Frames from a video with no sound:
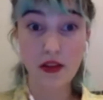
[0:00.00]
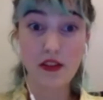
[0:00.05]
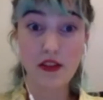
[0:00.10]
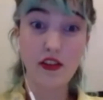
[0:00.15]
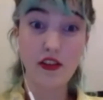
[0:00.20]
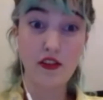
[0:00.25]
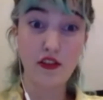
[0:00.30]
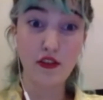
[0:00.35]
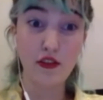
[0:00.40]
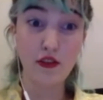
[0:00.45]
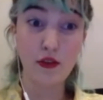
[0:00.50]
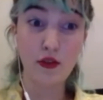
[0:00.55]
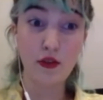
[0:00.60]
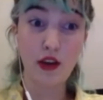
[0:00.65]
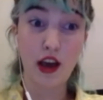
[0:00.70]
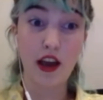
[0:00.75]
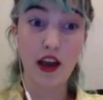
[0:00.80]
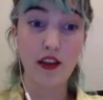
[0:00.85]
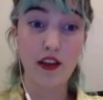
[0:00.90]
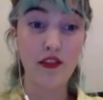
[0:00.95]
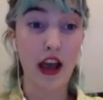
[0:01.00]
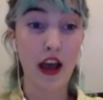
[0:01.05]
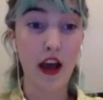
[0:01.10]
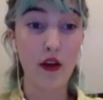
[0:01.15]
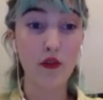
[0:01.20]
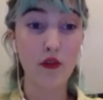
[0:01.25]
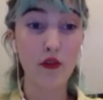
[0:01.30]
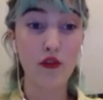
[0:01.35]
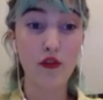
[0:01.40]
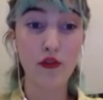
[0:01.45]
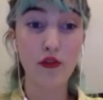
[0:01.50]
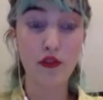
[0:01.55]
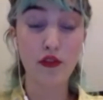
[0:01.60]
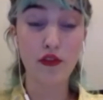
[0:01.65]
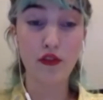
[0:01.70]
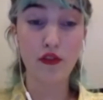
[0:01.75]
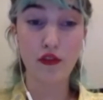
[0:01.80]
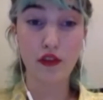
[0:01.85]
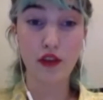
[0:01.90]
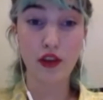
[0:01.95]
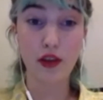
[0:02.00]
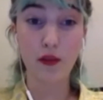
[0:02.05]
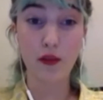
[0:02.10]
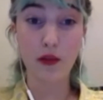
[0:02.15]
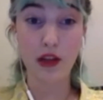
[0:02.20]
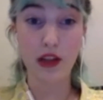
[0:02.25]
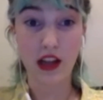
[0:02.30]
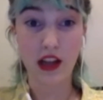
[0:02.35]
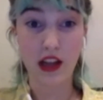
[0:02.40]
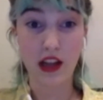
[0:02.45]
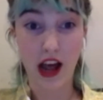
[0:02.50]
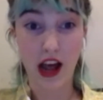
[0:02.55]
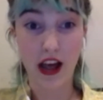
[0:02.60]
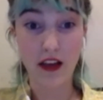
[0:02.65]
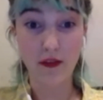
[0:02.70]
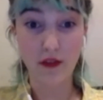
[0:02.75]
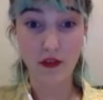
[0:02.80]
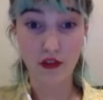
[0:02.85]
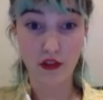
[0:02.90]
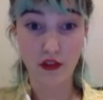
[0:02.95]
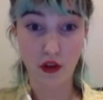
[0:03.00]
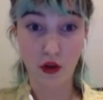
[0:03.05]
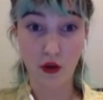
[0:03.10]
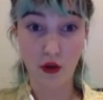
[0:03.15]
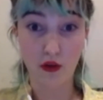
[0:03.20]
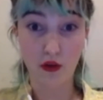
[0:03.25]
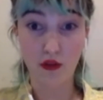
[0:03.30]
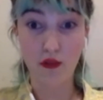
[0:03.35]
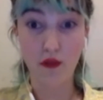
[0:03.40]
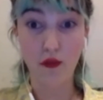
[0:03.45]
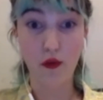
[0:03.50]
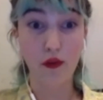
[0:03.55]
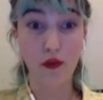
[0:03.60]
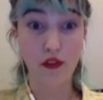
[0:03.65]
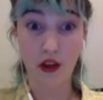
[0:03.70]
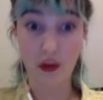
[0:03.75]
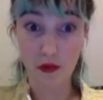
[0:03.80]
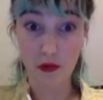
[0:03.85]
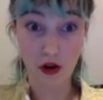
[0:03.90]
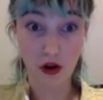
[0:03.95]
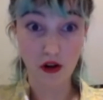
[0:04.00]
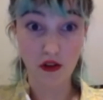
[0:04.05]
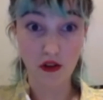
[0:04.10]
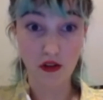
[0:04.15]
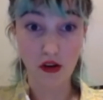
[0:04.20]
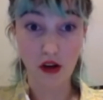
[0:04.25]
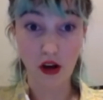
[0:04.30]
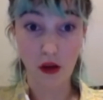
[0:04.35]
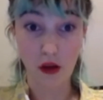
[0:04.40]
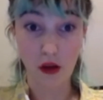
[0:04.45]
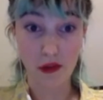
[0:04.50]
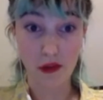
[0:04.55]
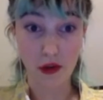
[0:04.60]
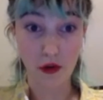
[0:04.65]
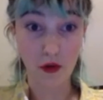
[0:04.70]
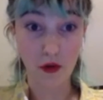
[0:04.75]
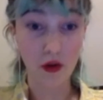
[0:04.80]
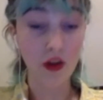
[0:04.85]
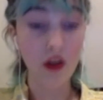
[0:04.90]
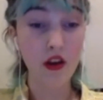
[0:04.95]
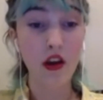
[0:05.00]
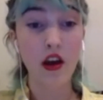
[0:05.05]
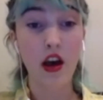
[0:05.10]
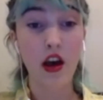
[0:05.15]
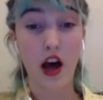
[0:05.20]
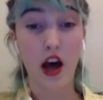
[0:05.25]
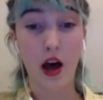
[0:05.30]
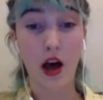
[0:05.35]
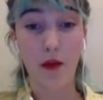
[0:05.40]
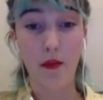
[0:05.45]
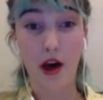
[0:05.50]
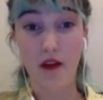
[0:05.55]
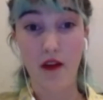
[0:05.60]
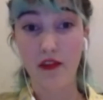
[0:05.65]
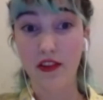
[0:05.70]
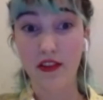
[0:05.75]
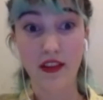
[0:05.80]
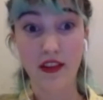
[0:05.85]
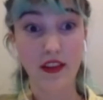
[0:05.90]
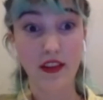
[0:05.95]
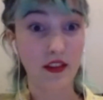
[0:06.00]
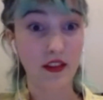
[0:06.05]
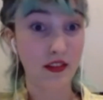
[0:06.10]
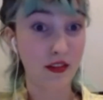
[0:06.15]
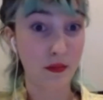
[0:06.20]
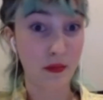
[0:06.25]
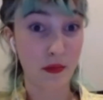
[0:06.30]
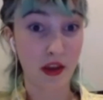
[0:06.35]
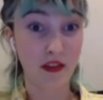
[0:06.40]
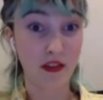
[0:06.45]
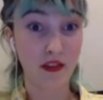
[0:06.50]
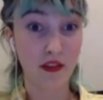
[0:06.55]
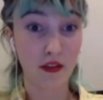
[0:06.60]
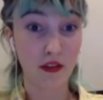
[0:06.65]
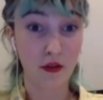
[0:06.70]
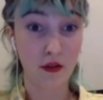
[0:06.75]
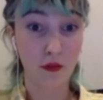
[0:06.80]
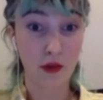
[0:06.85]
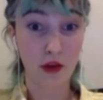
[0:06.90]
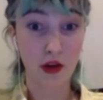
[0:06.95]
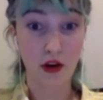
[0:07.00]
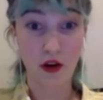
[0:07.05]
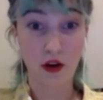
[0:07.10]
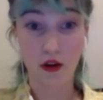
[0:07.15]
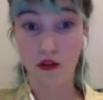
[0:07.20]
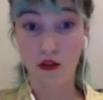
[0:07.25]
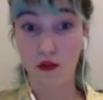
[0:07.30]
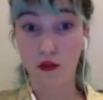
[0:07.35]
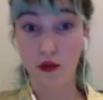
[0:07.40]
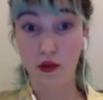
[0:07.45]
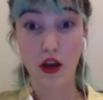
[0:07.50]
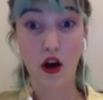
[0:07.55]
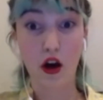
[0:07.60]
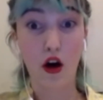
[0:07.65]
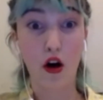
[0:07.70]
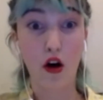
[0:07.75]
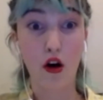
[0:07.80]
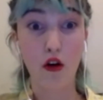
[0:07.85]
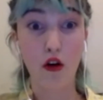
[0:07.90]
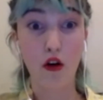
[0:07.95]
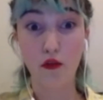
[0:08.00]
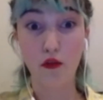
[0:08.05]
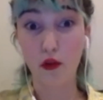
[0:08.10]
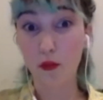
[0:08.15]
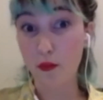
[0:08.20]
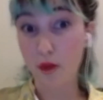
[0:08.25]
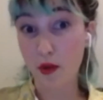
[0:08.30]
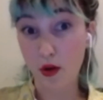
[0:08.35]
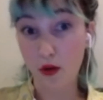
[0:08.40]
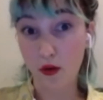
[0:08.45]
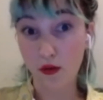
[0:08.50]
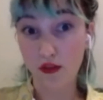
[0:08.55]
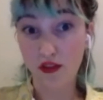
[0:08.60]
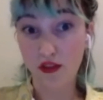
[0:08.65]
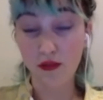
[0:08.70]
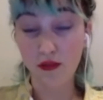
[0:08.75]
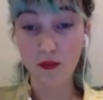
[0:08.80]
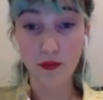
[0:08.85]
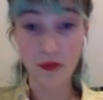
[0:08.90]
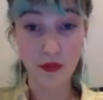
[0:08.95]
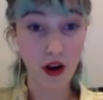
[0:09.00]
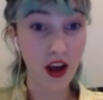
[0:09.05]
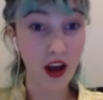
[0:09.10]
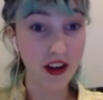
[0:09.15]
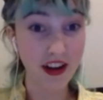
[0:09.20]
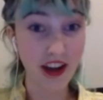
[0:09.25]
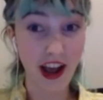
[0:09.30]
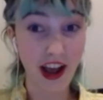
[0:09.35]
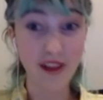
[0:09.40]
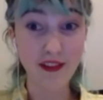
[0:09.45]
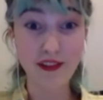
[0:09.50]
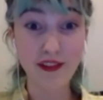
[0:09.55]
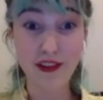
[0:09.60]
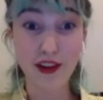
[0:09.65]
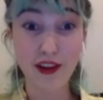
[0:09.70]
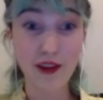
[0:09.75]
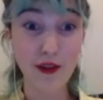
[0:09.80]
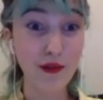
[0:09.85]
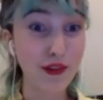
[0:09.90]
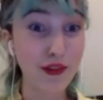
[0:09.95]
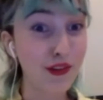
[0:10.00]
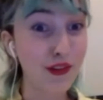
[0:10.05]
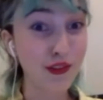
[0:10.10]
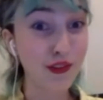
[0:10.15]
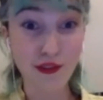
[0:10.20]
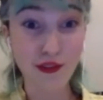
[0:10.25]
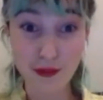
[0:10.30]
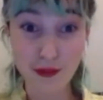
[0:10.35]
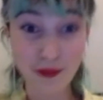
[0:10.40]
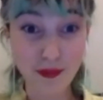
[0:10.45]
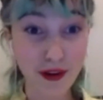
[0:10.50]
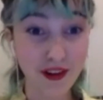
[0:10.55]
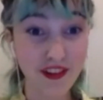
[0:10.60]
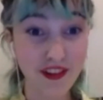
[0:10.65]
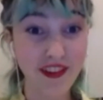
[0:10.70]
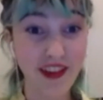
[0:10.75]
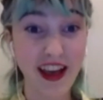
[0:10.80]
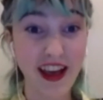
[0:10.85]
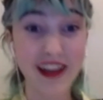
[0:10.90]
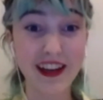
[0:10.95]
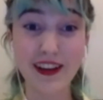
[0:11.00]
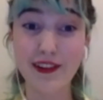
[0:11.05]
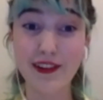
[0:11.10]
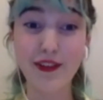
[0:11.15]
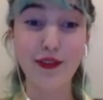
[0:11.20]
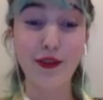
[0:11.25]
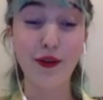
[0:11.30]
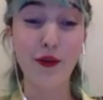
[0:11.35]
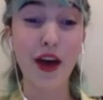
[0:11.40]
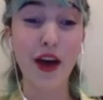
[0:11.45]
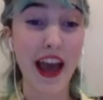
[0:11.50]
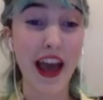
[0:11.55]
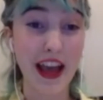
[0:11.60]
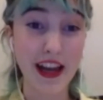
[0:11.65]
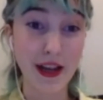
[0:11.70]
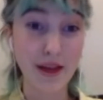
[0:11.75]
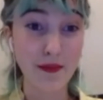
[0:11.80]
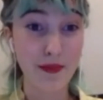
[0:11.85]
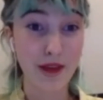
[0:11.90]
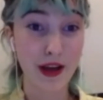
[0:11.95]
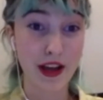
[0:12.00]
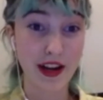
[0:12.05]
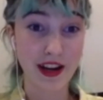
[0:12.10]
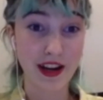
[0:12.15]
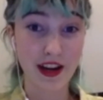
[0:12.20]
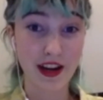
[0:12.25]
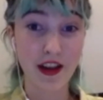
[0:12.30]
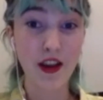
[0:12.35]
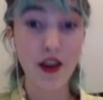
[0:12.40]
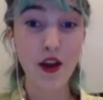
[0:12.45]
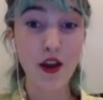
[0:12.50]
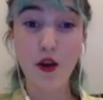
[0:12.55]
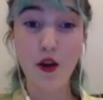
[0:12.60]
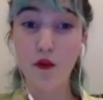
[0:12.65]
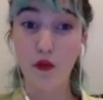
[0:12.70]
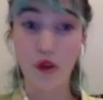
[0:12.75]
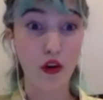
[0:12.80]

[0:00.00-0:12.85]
going to be teaching you guys how to stream live shows for WRGW. Obviously, this semester we are doing all remote broadcasting, which is super exciting. So anybody,